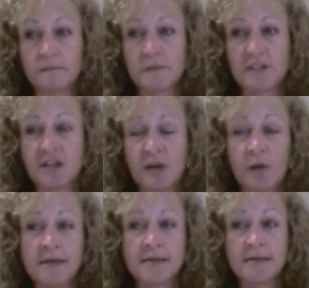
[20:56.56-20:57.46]
she
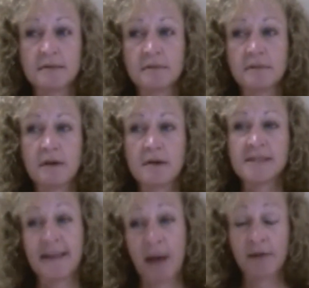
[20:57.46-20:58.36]
was
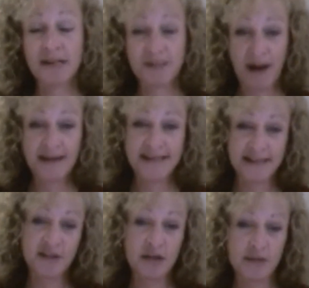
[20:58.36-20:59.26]
semi-responsive.
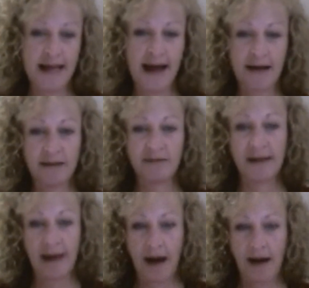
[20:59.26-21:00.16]
She was actively
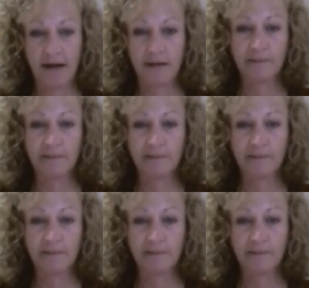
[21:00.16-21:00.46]
dying,